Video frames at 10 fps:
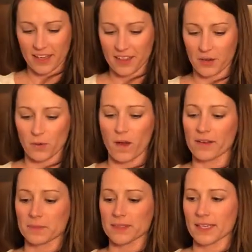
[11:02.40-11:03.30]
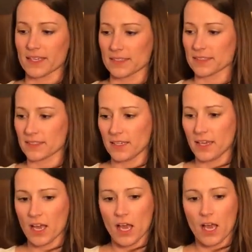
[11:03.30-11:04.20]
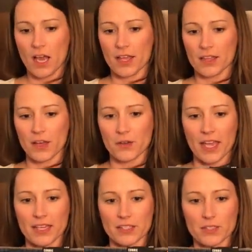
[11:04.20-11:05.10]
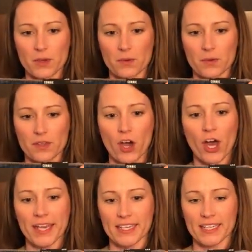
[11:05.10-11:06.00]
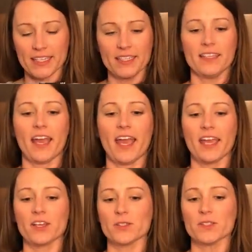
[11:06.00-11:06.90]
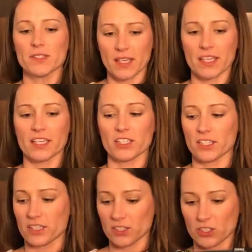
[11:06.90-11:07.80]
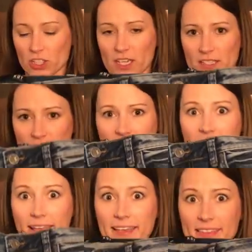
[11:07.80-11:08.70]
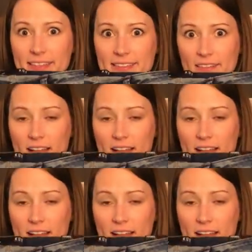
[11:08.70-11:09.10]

I like raw hem skinnies. Okay, so Connie, ankle skinny jeans. And I like these a